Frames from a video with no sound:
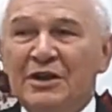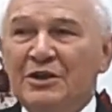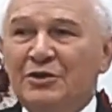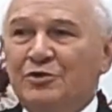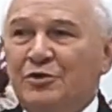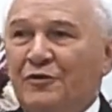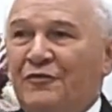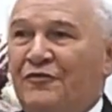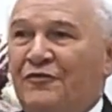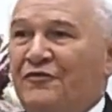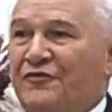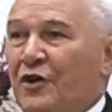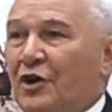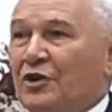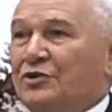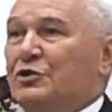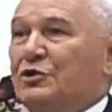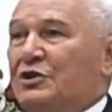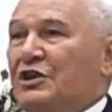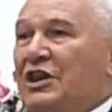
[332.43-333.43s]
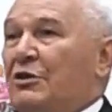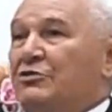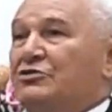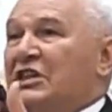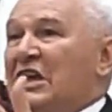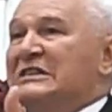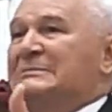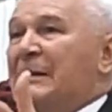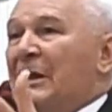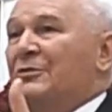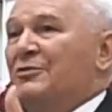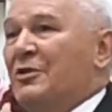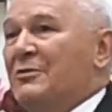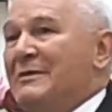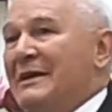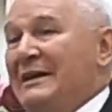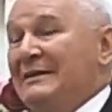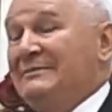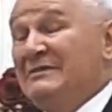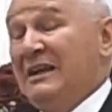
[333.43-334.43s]
Have you eaten of the
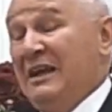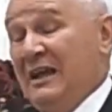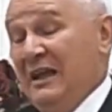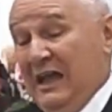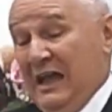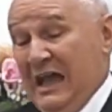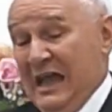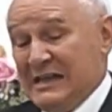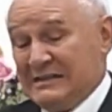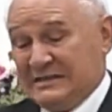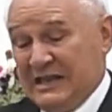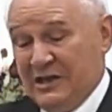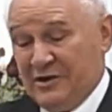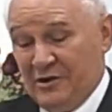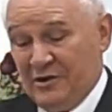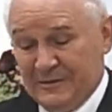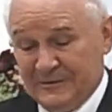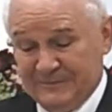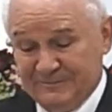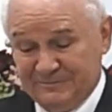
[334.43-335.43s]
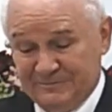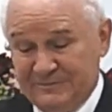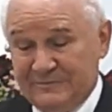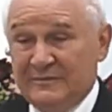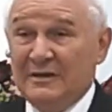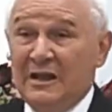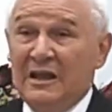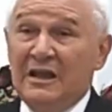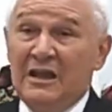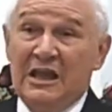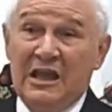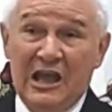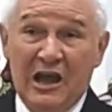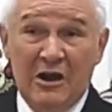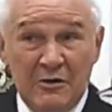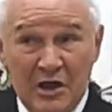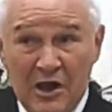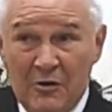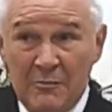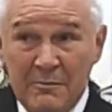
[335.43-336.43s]
fruit that I told you not to eat of?
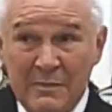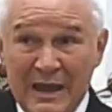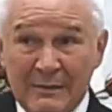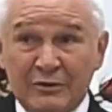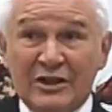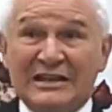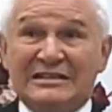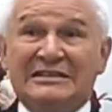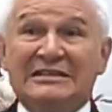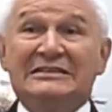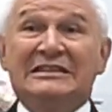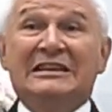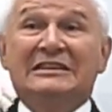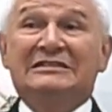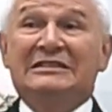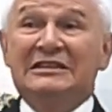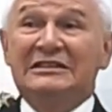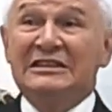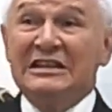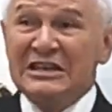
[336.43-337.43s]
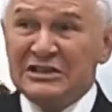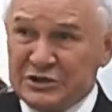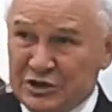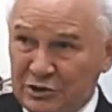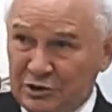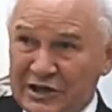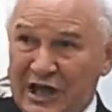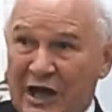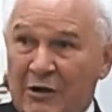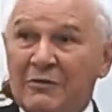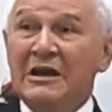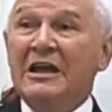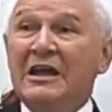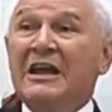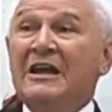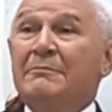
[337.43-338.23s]
And he said, Yes, Lord.